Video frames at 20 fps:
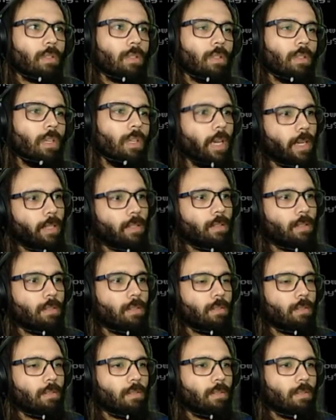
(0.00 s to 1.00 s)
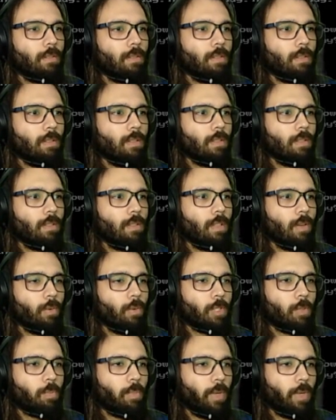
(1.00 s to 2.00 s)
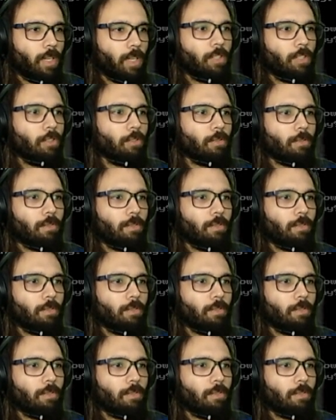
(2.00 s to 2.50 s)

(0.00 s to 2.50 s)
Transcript: Yeah was better to